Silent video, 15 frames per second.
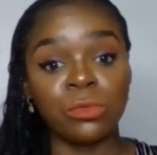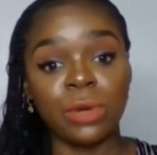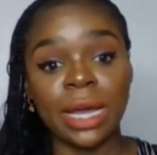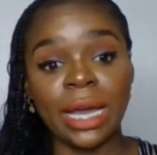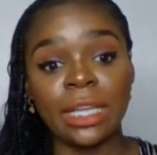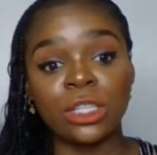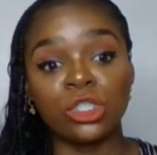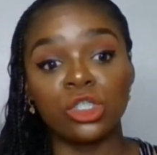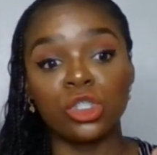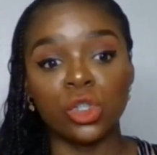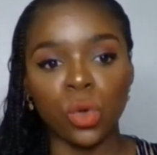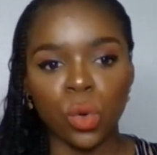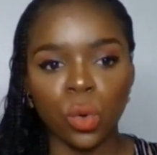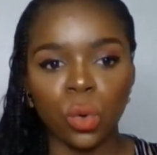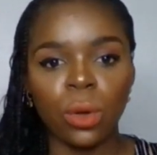Right?
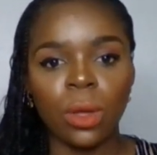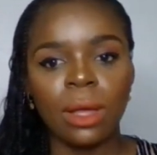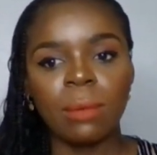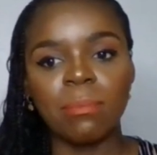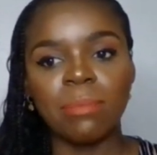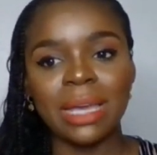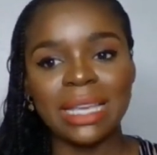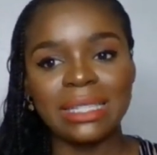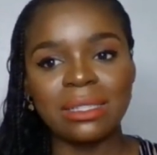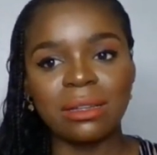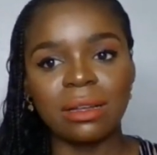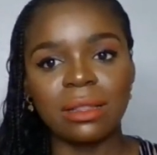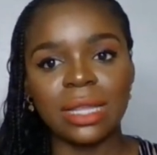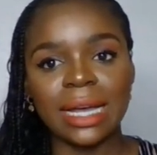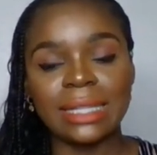So, based
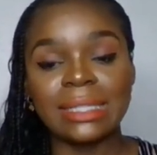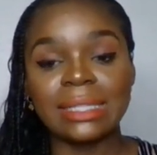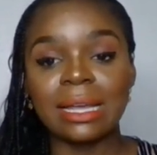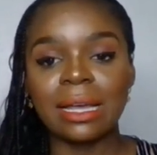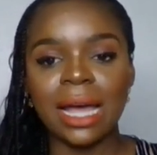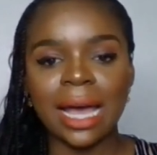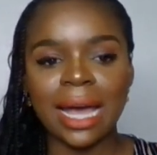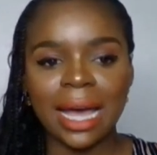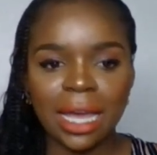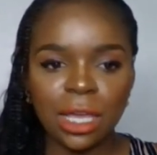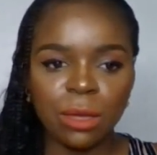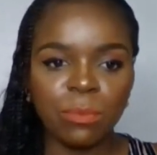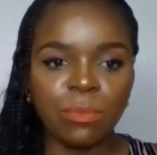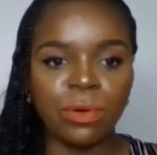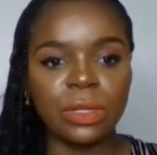on that,
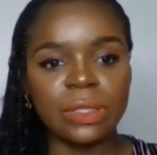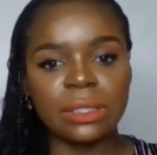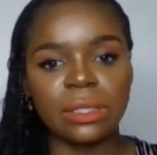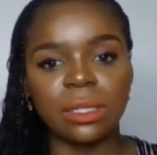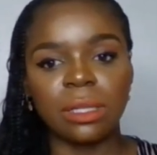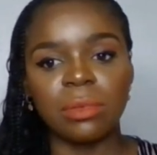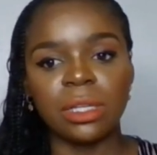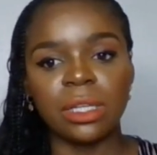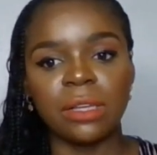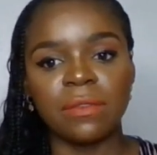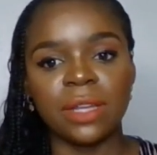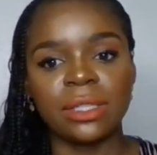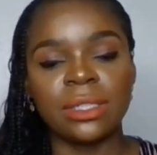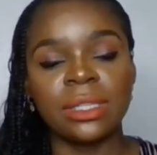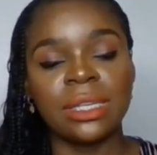I personally believe
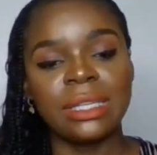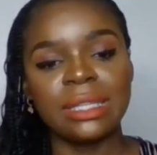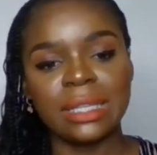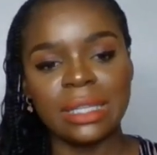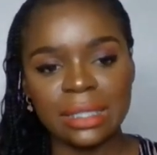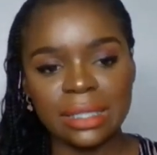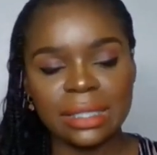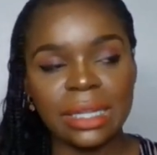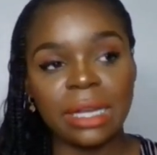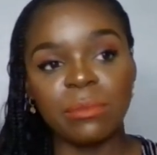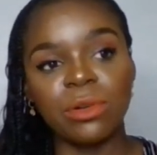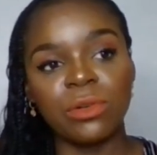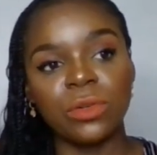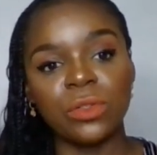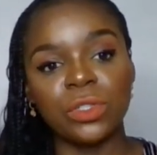that this
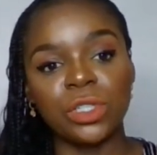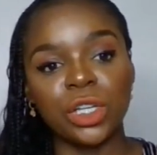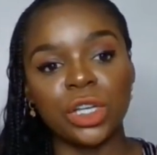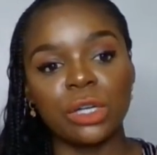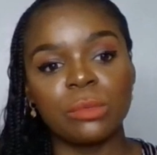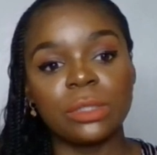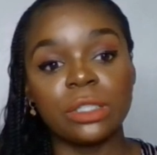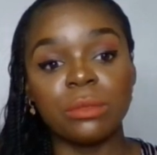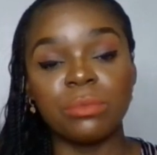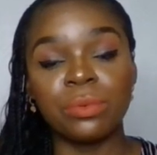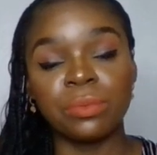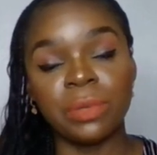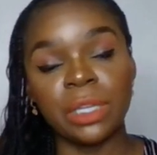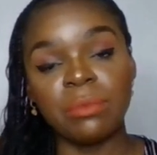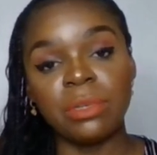time around she comes in
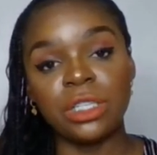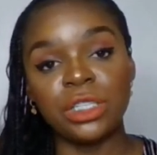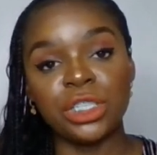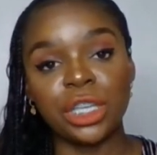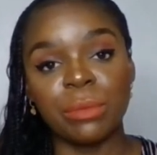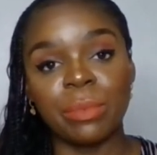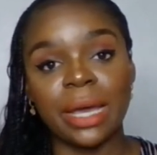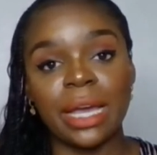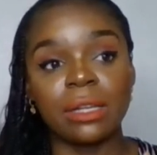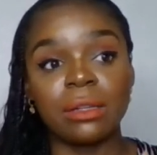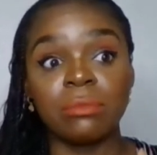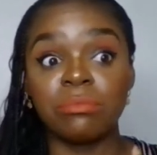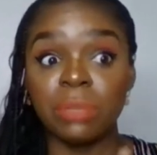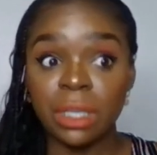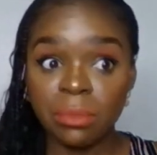PB shape,
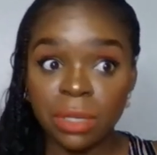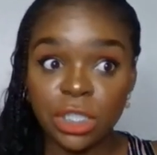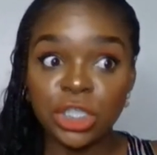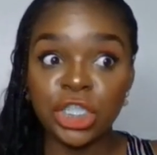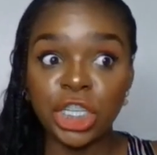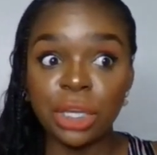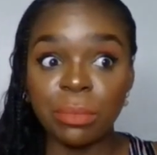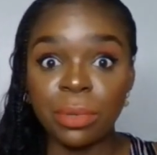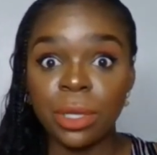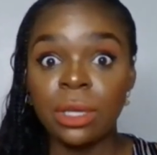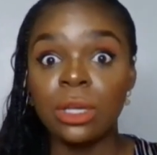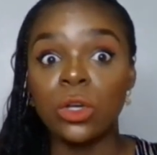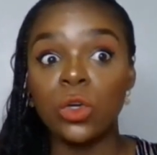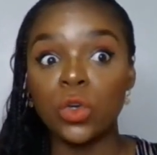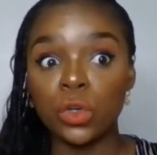and PB shape
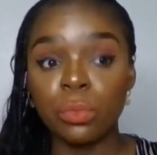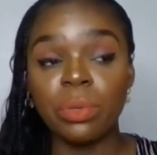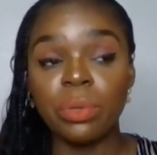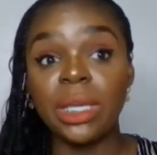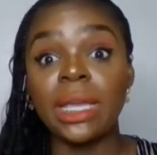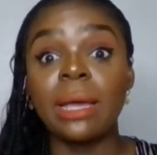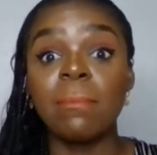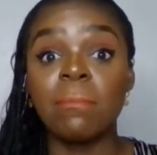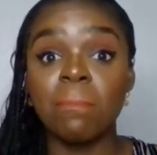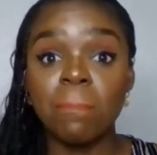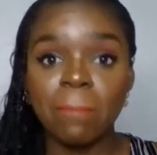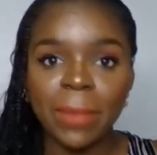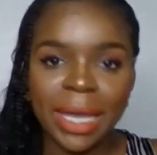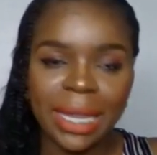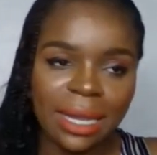could be
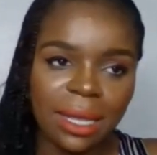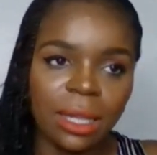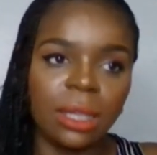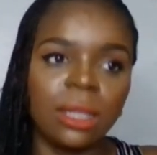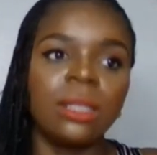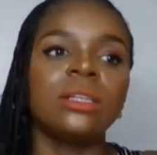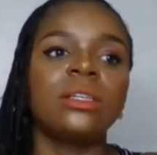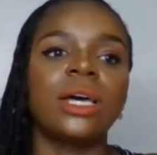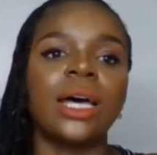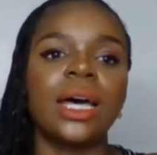medal